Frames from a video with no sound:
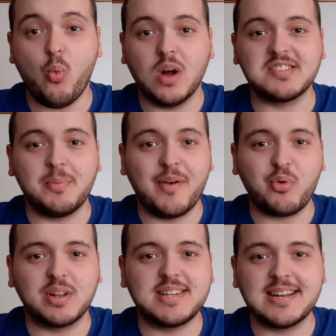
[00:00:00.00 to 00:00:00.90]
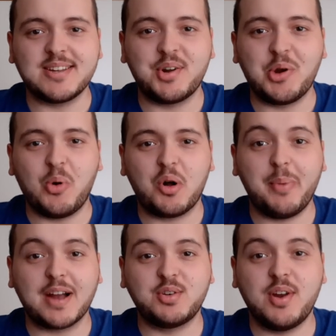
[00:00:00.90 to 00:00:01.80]
What's up everyone, down here,
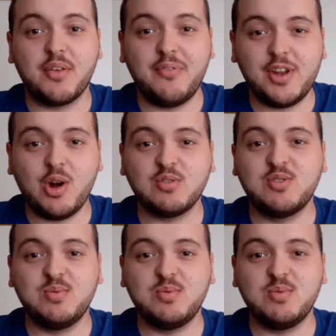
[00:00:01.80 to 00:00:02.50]
welcome back to another video.